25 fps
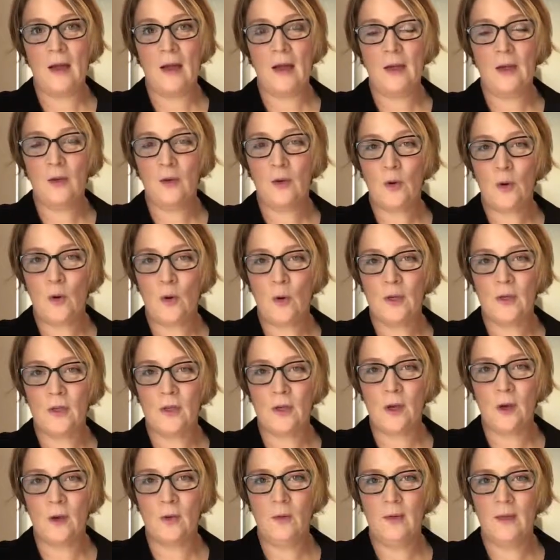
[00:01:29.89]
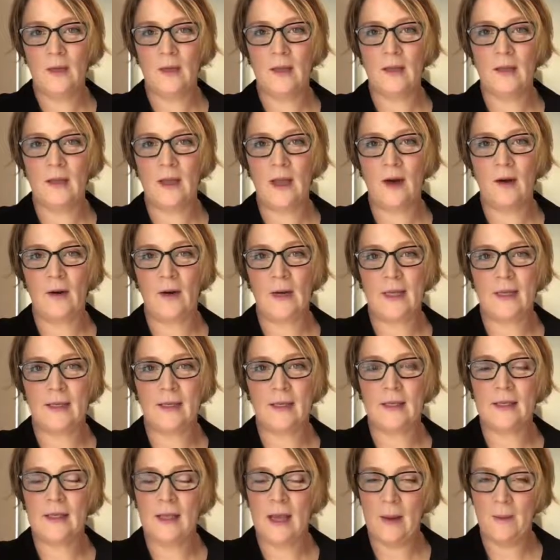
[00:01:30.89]
In your course notes, there
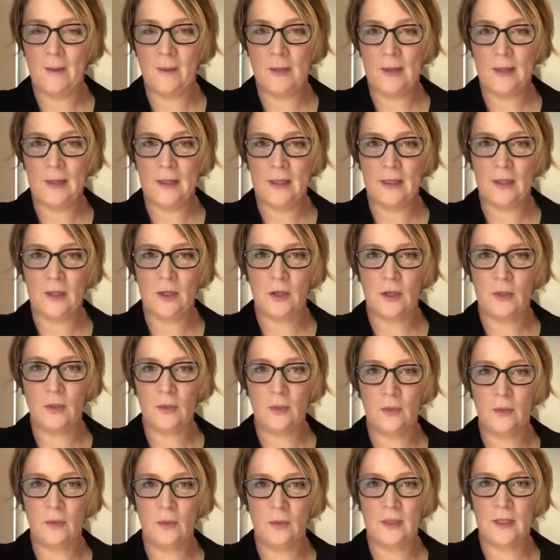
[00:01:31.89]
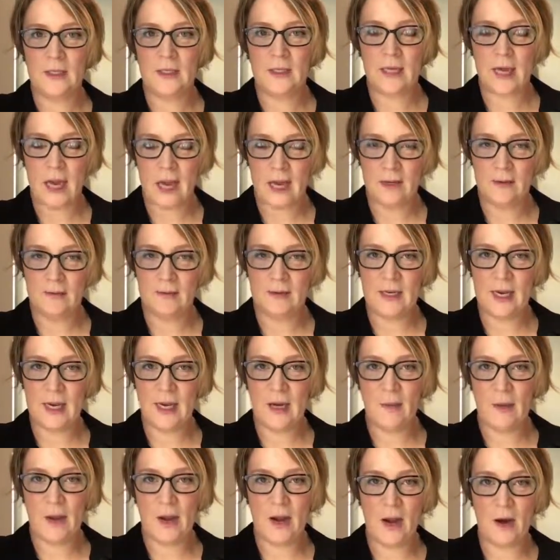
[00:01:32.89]
is a template to the kind of
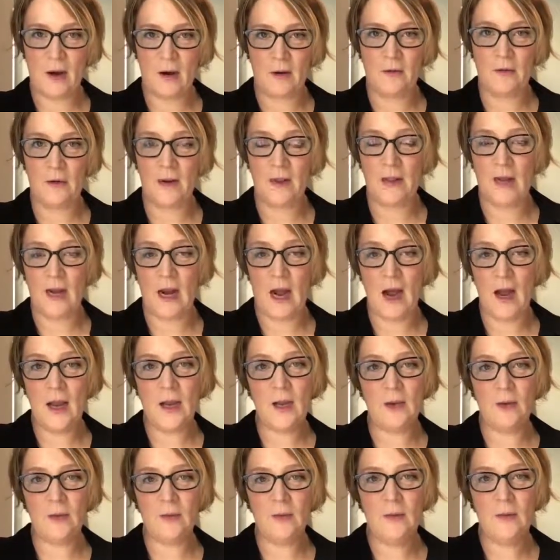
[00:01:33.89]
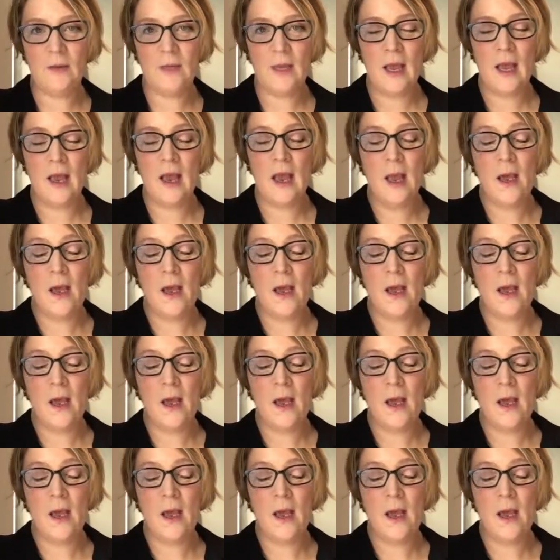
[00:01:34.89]
data biography that I use.